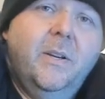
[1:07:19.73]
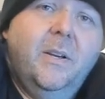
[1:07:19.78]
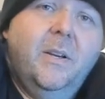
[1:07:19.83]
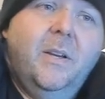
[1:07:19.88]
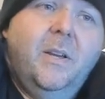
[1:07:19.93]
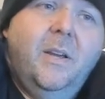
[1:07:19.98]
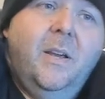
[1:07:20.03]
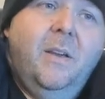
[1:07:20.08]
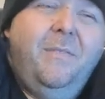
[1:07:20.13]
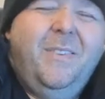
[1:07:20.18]

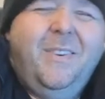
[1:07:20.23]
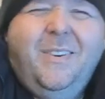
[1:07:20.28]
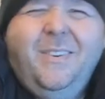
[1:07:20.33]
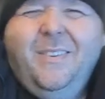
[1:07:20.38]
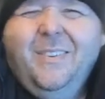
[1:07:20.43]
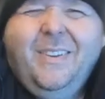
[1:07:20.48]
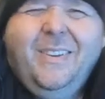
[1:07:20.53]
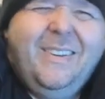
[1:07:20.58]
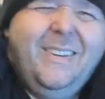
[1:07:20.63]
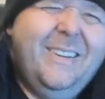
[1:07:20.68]
If you,
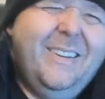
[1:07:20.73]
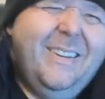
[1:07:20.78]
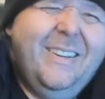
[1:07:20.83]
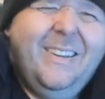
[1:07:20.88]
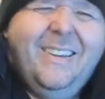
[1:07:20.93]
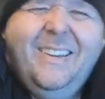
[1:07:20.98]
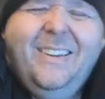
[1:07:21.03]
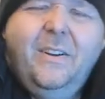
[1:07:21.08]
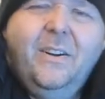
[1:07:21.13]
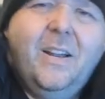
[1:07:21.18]
you're like,
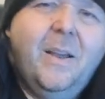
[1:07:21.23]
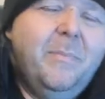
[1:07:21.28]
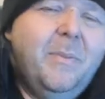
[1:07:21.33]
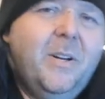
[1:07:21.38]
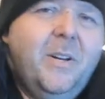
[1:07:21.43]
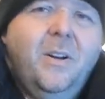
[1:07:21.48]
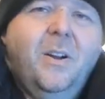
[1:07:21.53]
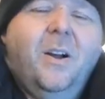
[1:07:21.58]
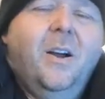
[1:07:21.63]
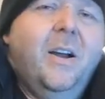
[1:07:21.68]
eh, you're hemming
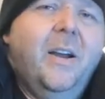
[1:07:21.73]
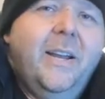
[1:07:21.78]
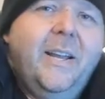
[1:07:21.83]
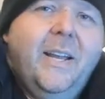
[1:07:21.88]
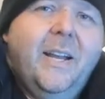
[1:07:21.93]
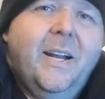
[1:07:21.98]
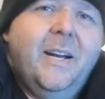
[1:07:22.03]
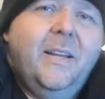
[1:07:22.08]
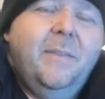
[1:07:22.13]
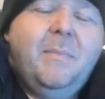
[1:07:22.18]
and hawing
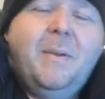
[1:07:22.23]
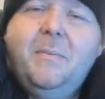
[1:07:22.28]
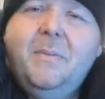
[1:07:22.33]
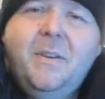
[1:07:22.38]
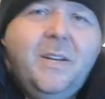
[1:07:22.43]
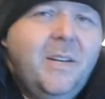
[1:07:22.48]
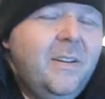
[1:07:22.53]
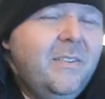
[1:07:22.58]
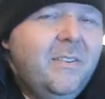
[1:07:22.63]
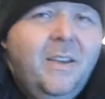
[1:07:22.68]
on it, maybe you
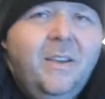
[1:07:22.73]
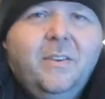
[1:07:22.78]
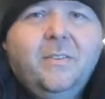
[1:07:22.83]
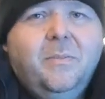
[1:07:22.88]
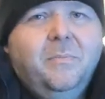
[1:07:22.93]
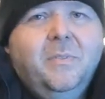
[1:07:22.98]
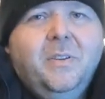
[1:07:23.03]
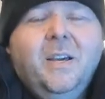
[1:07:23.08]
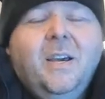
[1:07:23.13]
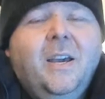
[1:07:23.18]
need to take
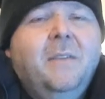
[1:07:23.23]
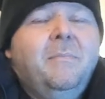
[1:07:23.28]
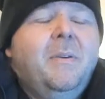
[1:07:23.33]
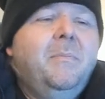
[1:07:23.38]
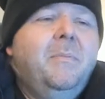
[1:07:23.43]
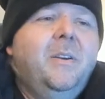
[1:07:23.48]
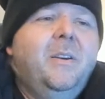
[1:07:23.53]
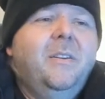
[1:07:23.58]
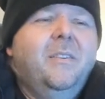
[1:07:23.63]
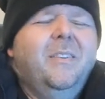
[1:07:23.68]
some time.
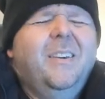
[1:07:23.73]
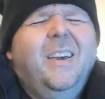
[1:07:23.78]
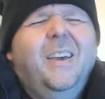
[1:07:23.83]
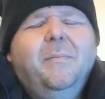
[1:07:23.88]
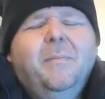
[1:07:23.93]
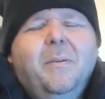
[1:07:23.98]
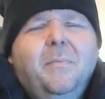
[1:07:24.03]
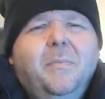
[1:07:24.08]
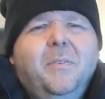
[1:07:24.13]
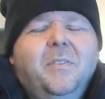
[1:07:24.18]
Maybe, hey,
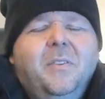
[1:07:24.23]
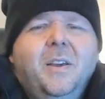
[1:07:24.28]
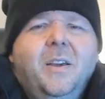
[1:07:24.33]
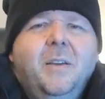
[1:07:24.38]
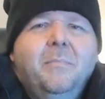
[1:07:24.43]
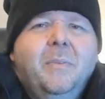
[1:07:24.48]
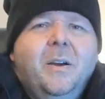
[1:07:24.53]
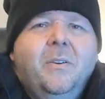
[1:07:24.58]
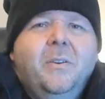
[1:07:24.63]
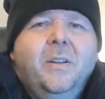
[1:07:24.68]
let me think
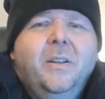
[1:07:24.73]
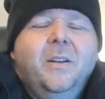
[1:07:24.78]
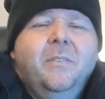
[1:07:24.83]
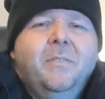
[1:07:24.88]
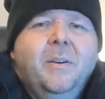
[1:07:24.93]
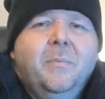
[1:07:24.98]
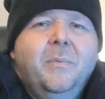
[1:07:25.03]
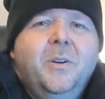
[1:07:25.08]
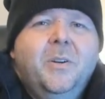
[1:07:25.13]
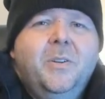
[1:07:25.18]
about it if
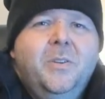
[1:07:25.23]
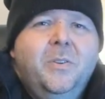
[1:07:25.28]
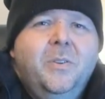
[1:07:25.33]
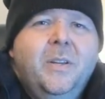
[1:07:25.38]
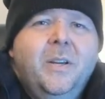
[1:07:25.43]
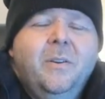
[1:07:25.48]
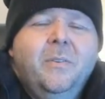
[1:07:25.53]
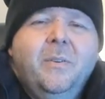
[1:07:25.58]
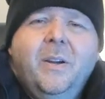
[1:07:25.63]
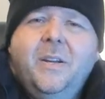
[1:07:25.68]
I'm going to do
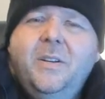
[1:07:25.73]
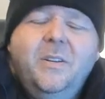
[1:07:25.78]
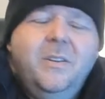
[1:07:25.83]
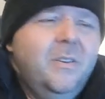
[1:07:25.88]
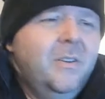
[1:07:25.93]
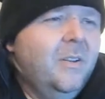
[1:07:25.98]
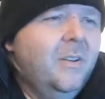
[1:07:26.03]
that, right?